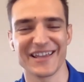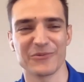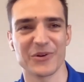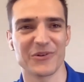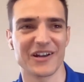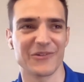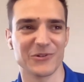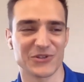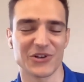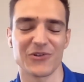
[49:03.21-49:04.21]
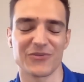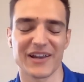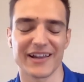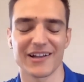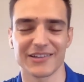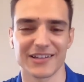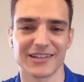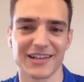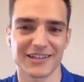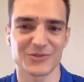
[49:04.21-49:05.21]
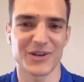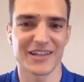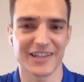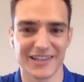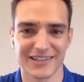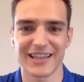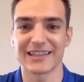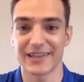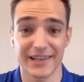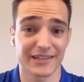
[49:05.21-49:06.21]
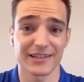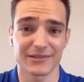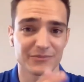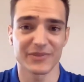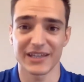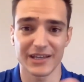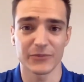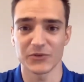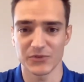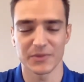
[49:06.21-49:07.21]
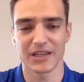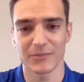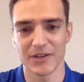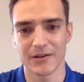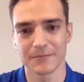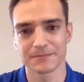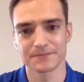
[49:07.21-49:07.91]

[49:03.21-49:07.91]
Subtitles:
the end, we were able to go flat out and try and get that lead and being able to be up there.